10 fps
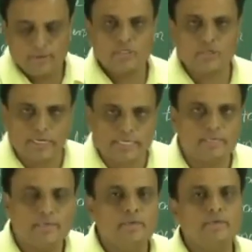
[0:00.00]
So let
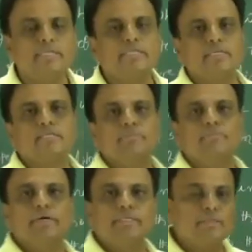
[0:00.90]
us discuss
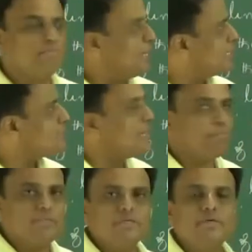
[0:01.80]
some simple
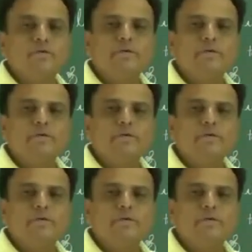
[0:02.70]
examples